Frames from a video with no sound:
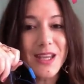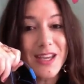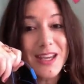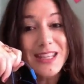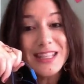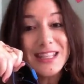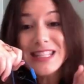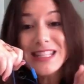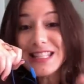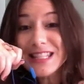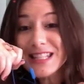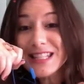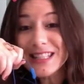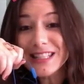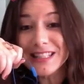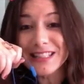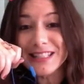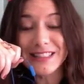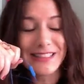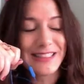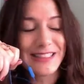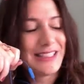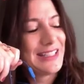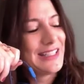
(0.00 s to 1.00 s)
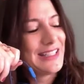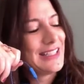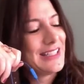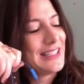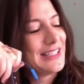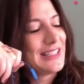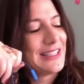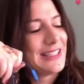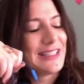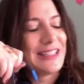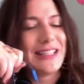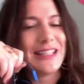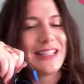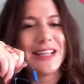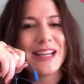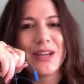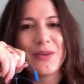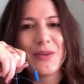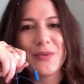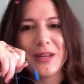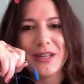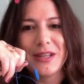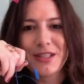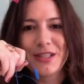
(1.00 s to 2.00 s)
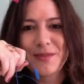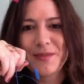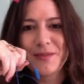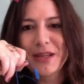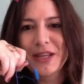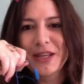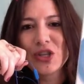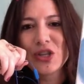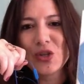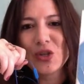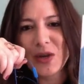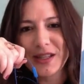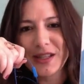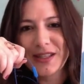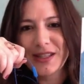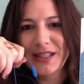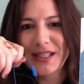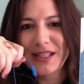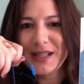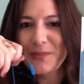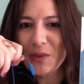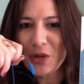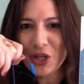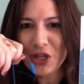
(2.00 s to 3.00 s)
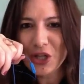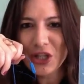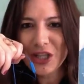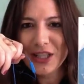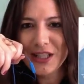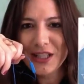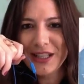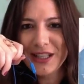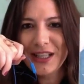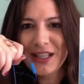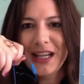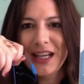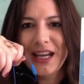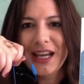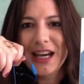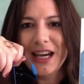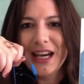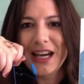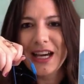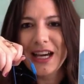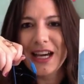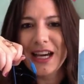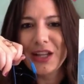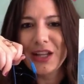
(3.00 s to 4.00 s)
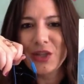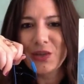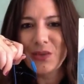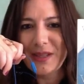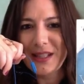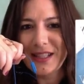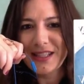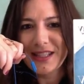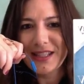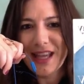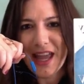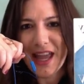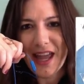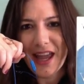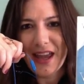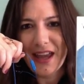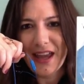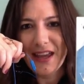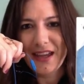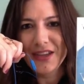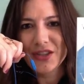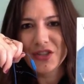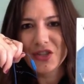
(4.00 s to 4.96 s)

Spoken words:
Until I went to my trusty book, Louise Hay.